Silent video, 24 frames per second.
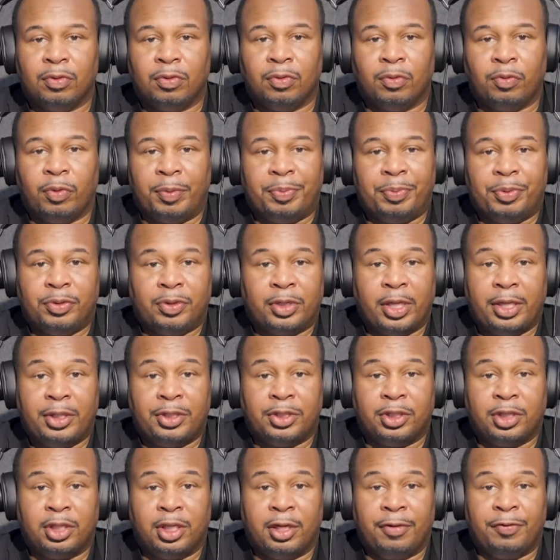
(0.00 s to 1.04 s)
the
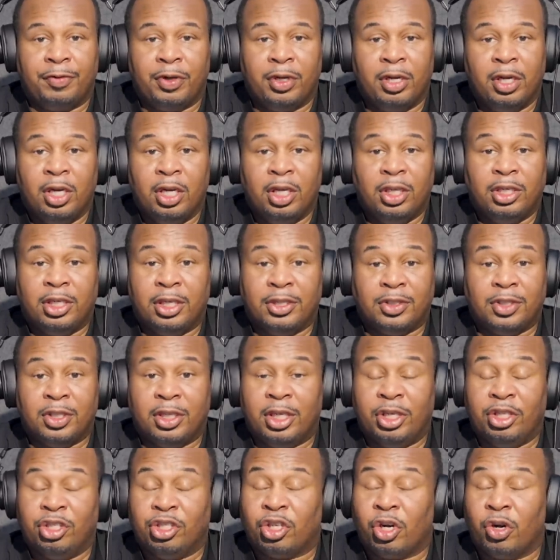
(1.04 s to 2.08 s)
reputation of it? Does
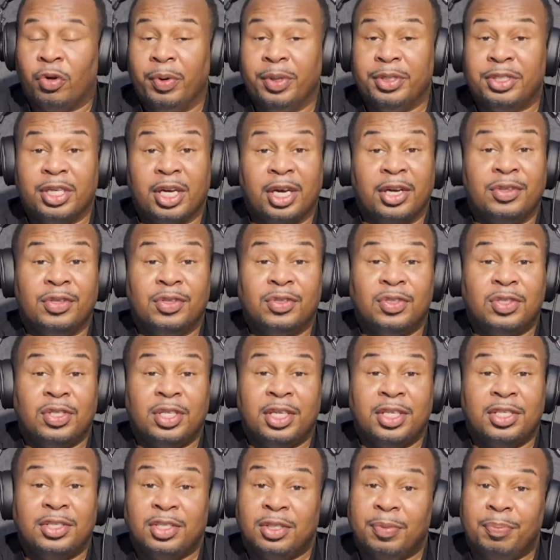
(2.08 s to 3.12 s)
it encourage other
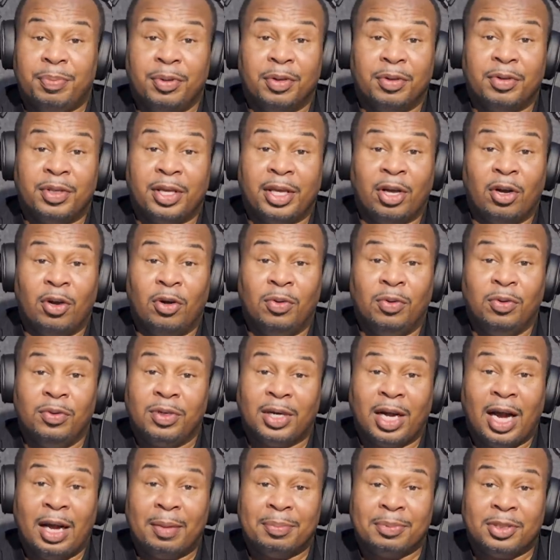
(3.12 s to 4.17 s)
cities to build their own
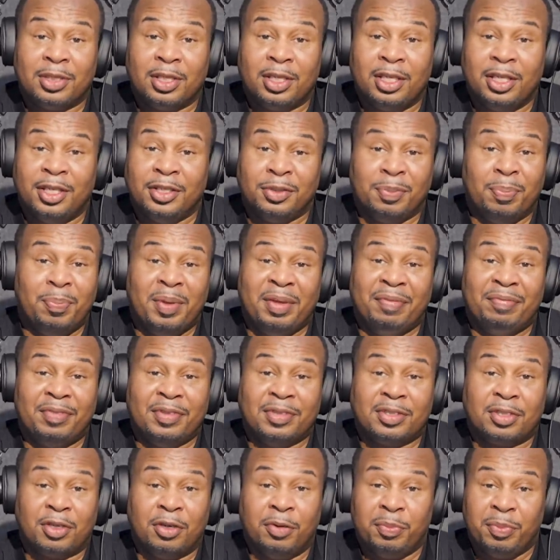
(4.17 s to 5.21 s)
cop city? Is
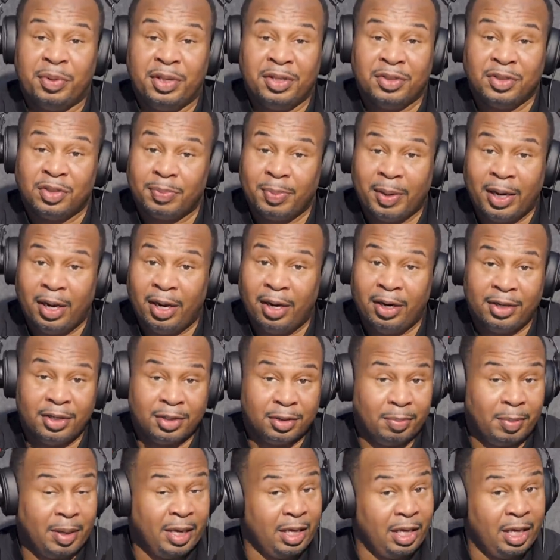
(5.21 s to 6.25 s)
Memphis going to be inspired?
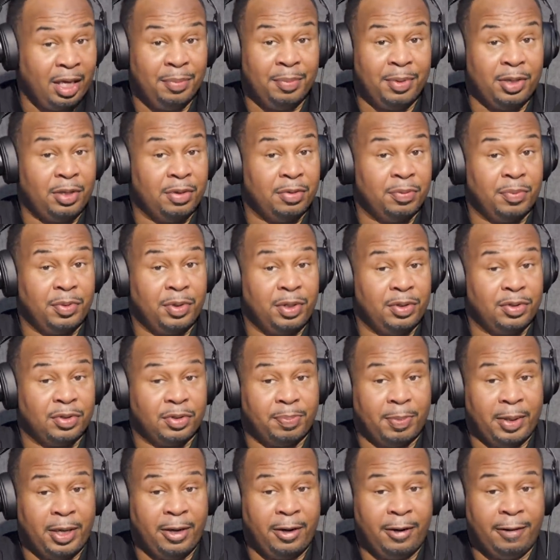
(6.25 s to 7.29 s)
Is Miami going to be
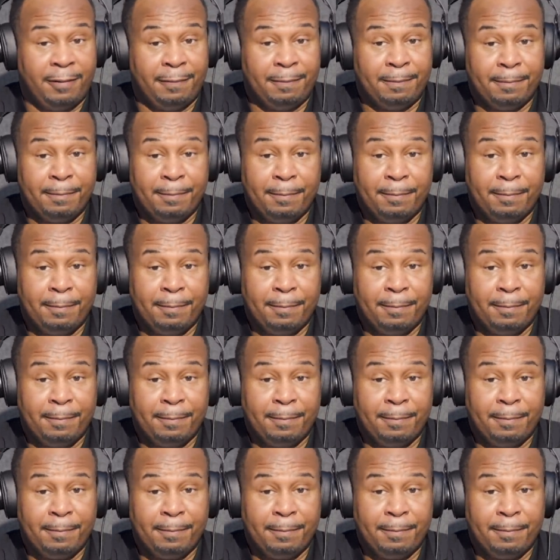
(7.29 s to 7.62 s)
inspired?